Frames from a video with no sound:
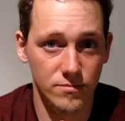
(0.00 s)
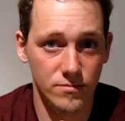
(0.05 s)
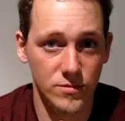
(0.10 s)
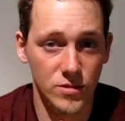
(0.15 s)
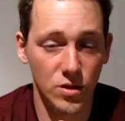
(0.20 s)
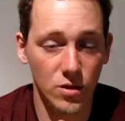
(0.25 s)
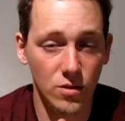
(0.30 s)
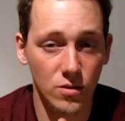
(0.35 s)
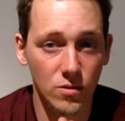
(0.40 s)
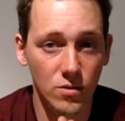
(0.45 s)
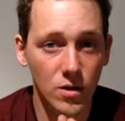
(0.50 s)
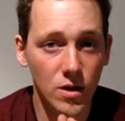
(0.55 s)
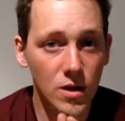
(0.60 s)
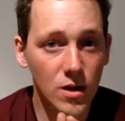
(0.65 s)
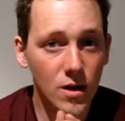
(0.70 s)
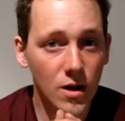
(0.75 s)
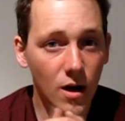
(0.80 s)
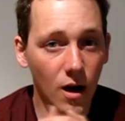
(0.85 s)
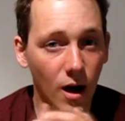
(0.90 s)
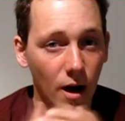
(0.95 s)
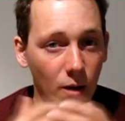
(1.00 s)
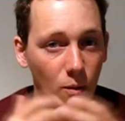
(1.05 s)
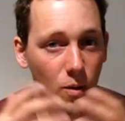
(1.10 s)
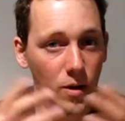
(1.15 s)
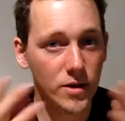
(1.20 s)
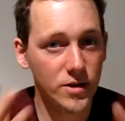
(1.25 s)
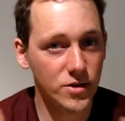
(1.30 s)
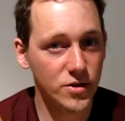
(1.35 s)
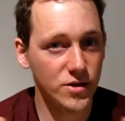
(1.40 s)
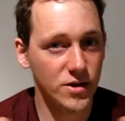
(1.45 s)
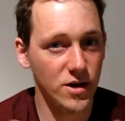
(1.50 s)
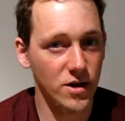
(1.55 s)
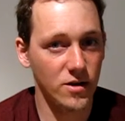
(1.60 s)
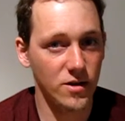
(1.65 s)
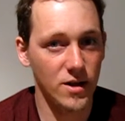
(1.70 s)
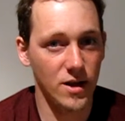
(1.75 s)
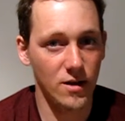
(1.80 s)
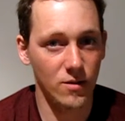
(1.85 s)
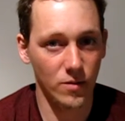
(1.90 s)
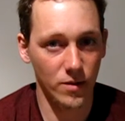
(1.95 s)
So I want to share
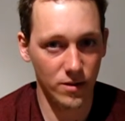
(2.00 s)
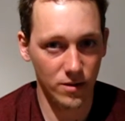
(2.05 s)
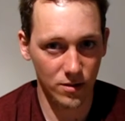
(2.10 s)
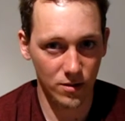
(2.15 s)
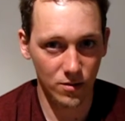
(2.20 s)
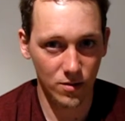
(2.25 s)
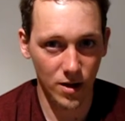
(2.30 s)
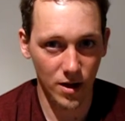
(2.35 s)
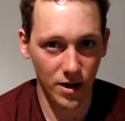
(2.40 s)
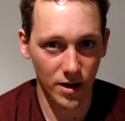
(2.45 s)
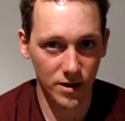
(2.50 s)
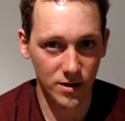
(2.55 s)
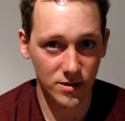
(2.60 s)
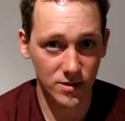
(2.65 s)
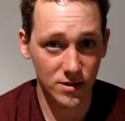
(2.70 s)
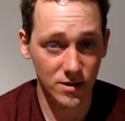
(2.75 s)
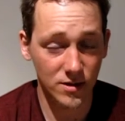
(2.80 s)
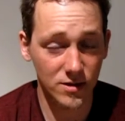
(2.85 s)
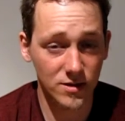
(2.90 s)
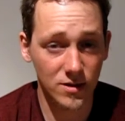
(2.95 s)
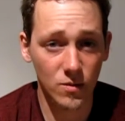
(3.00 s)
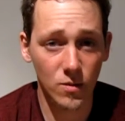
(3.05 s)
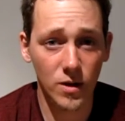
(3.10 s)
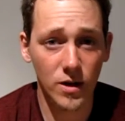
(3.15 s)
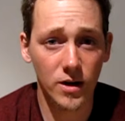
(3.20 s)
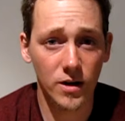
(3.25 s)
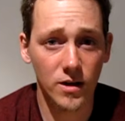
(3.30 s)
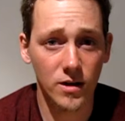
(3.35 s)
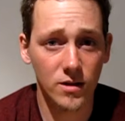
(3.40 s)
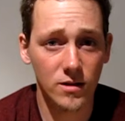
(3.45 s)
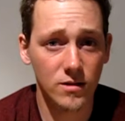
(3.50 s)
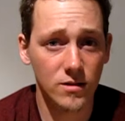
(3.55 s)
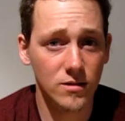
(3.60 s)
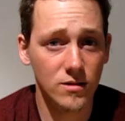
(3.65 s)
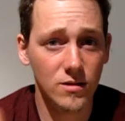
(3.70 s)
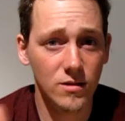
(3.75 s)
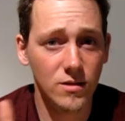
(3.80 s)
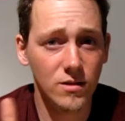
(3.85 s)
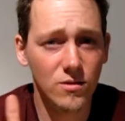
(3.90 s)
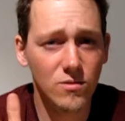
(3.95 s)
that with you guys, because I want to,
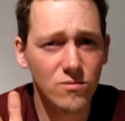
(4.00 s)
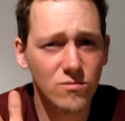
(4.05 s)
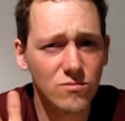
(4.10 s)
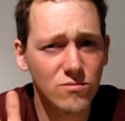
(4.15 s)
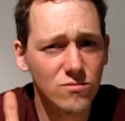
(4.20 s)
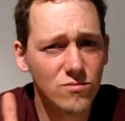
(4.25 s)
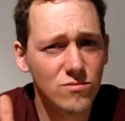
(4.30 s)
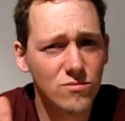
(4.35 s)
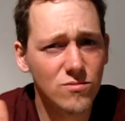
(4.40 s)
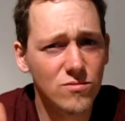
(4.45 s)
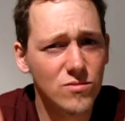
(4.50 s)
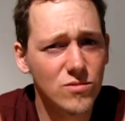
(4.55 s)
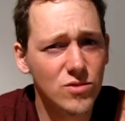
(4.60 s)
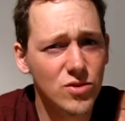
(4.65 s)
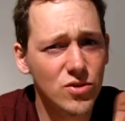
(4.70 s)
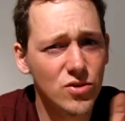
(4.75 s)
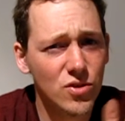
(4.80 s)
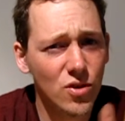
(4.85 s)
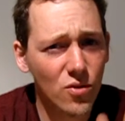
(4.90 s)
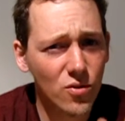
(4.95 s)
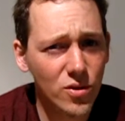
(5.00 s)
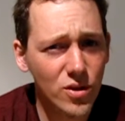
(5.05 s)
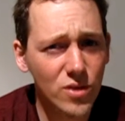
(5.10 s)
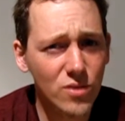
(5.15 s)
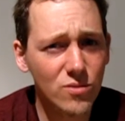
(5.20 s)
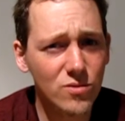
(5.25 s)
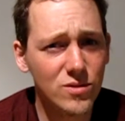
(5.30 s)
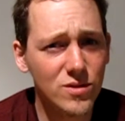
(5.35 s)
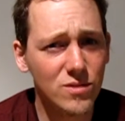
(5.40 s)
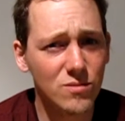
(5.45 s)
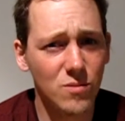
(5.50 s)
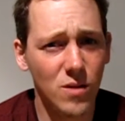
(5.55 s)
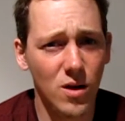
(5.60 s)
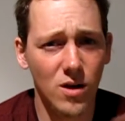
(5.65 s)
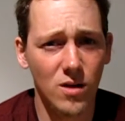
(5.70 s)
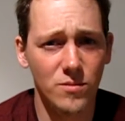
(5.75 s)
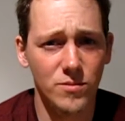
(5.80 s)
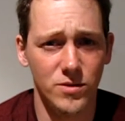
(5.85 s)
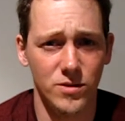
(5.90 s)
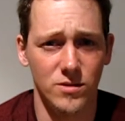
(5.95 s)
you know, show you some
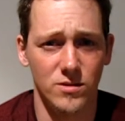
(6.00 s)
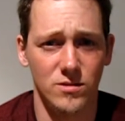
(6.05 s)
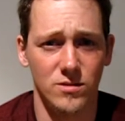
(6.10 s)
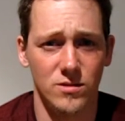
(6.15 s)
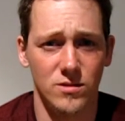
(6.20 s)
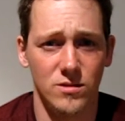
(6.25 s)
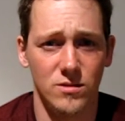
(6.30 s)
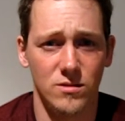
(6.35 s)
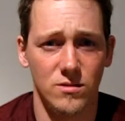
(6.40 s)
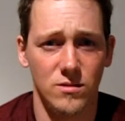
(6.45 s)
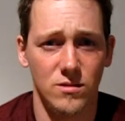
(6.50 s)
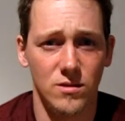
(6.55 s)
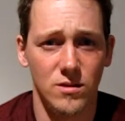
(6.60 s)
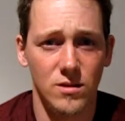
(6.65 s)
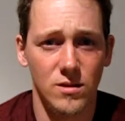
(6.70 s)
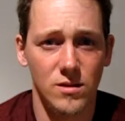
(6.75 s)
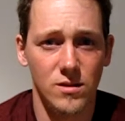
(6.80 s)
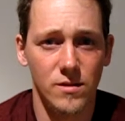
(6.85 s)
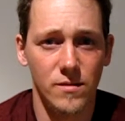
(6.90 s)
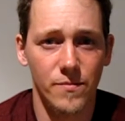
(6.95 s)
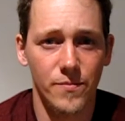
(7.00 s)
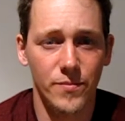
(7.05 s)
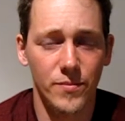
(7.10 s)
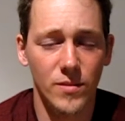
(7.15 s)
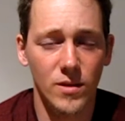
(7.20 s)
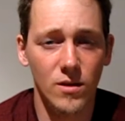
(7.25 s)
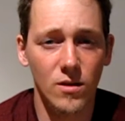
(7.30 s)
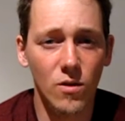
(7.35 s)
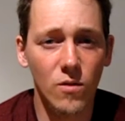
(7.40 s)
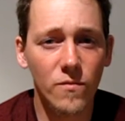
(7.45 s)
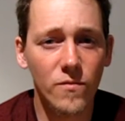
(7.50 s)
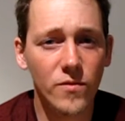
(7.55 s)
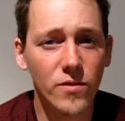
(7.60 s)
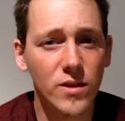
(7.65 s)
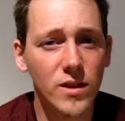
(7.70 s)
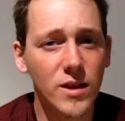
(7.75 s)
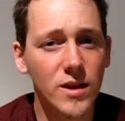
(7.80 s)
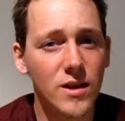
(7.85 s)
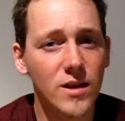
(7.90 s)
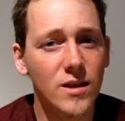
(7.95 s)
options. And
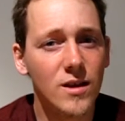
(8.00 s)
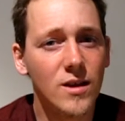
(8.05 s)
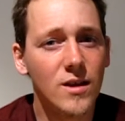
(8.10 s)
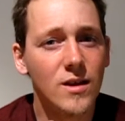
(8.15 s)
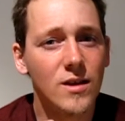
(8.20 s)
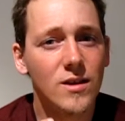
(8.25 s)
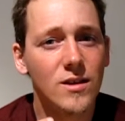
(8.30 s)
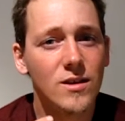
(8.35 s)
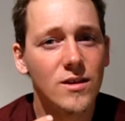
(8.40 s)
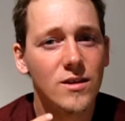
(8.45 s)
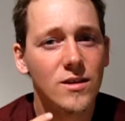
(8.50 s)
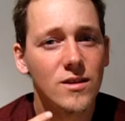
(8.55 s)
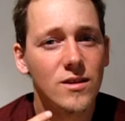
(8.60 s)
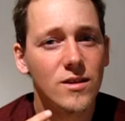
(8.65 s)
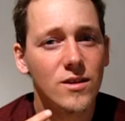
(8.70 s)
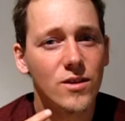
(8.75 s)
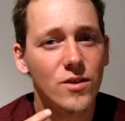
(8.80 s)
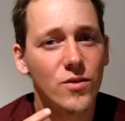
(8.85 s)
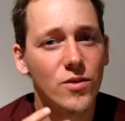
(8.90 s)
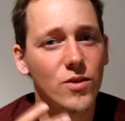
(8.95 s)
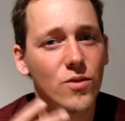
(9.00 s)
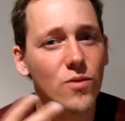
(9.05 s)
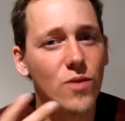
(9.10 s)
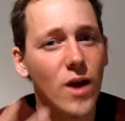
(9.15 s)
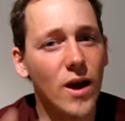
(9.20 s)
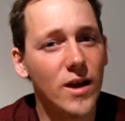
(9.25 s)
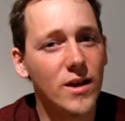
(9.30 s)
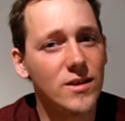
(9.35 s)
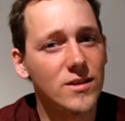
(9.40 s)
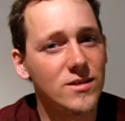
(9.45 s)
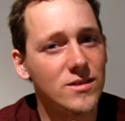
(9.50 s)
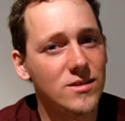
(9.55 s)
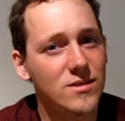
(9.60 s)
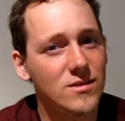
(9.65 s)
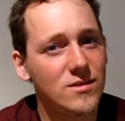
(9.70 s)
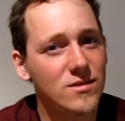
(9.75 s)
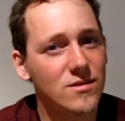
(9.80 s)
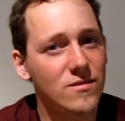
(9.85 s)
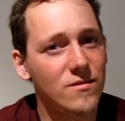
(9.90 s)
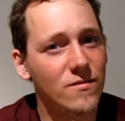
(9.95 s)
hopefully, you know, you
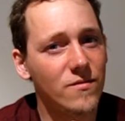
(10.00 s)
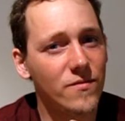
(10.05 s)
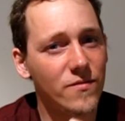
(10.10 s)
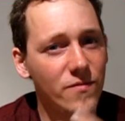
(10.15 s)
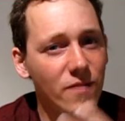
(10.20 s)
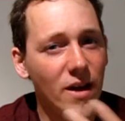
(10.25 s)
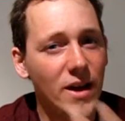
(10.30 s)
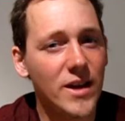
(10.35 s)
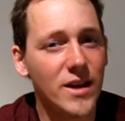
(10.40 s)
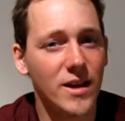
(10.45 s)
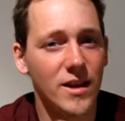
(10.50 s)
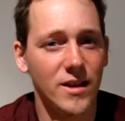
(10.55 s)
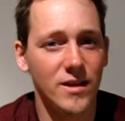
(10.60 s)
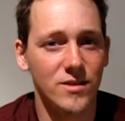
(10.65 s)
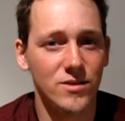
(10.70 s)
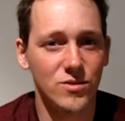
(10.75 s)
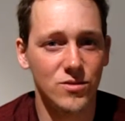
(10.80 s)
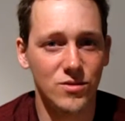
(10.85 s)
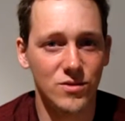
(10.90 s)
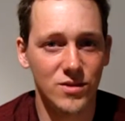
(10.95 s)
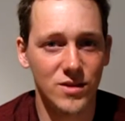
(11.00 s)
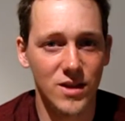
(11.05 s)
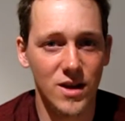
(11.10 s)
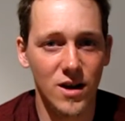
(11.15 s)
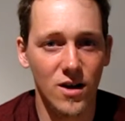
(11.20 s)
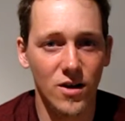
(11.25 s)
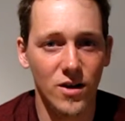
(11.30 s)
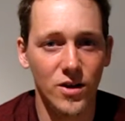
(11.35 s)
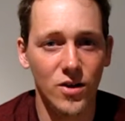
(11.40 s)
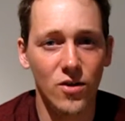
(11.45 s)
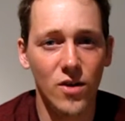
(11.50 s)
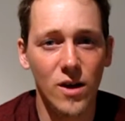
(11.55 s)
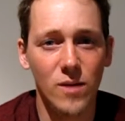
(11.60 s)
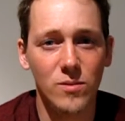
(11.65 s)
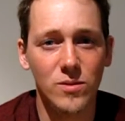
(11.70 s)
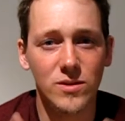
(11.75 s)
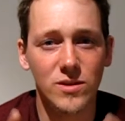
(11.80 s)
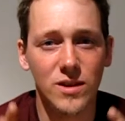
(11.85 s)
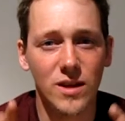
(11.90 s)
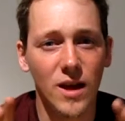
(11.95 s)
guys find the answers there and you're
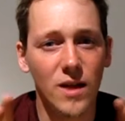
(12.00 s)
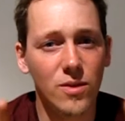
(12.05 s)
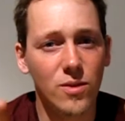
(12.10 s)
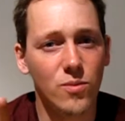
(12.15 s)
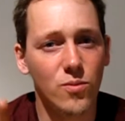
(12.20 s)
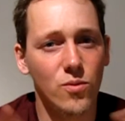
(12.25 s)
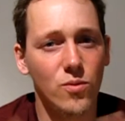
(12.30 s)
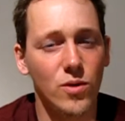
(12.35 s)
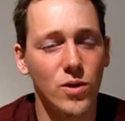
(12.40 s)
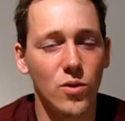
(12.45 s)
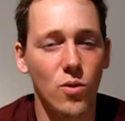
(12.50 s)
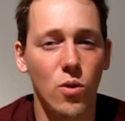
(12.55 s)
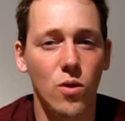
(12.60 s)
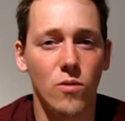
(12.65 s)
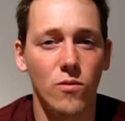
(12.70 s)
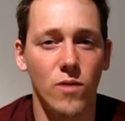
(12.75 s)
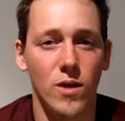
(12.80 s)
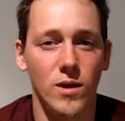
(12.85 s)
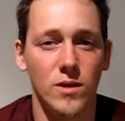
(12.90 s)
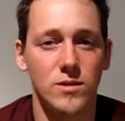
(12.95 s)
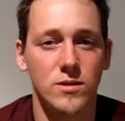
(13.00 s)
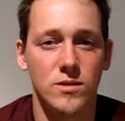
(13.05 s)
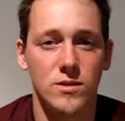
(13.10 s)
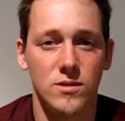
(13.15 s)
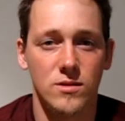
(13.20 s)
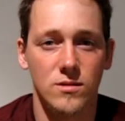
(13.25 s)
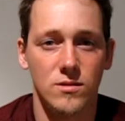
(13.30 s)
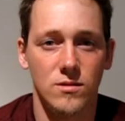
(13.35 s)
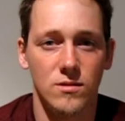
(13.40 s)
able to get through your ruts.